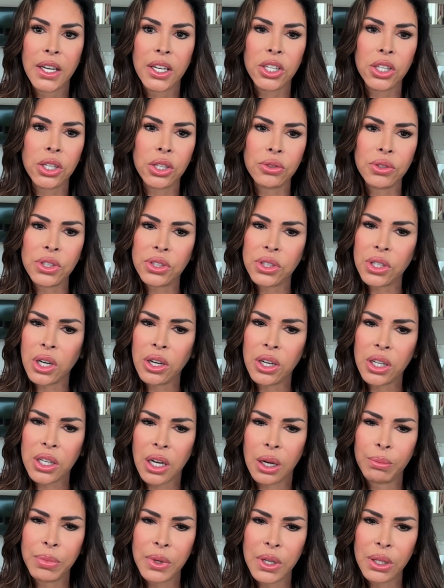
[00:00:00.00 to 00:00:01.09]
You start a
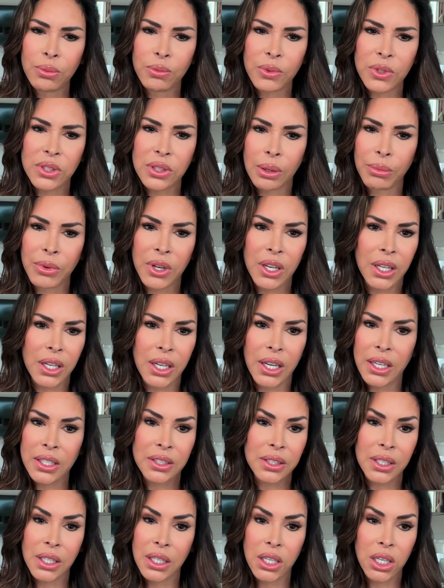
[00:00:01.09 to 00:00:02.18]
company with someone and the
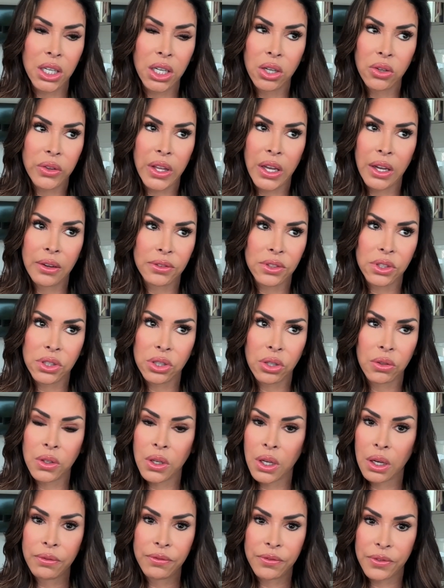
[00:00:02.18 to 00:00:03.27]
next thing you know, they haven't showed
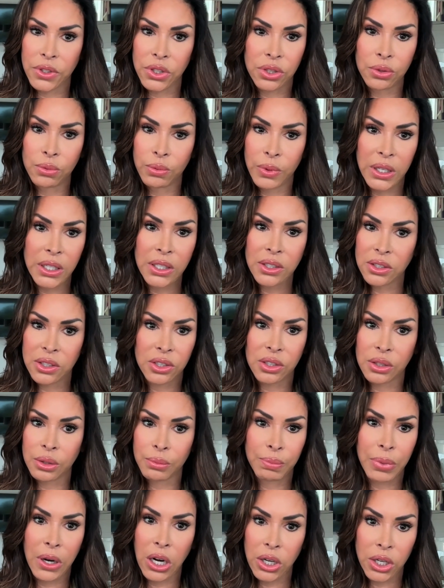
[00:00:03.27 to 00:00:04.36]
up for 2 weeks because
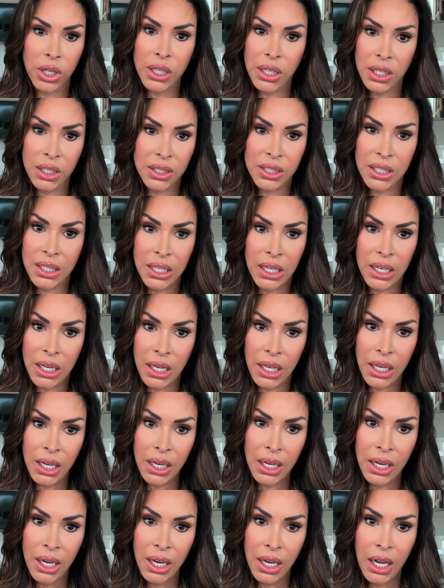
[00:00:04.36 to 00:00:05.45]
they're partying in
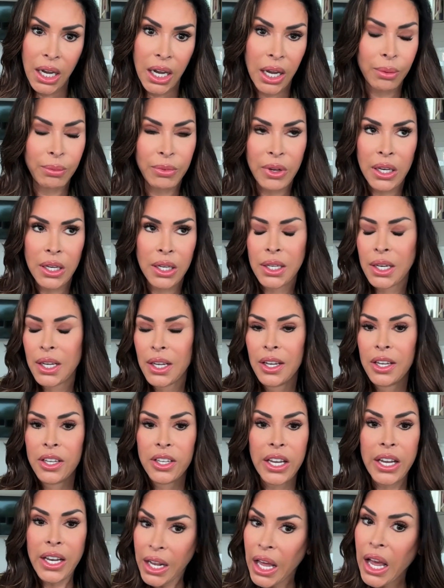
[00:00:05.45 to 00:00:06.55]
Tahiti. I mean,
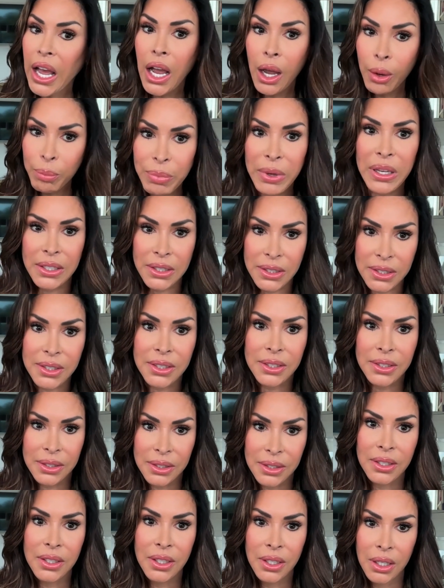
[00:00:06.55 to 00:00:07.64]
it happens.
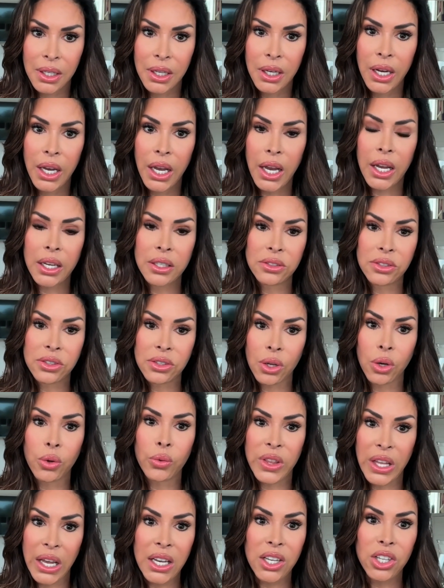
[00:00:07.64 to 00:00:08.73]
And so
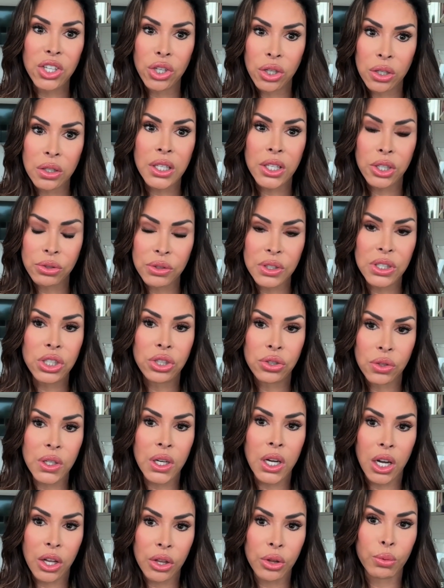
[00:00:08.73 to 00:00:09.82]
then you're literally doing
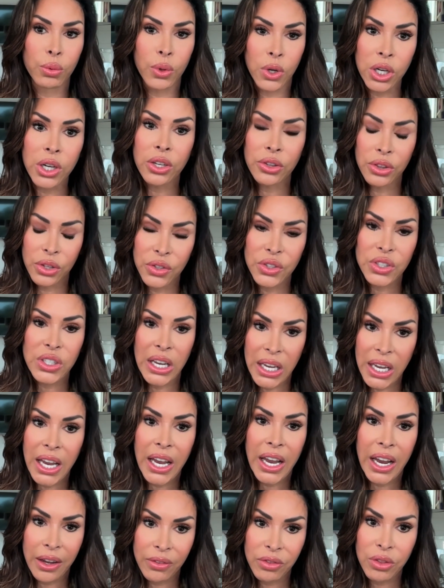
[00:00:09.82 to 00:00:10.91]
all the work and they're taking
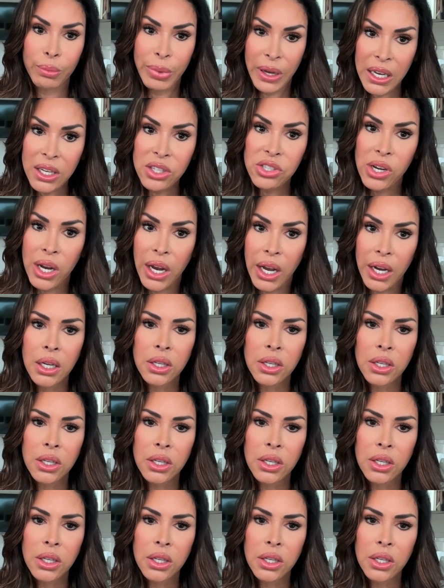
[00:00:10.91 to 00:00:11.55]
half the paycheck.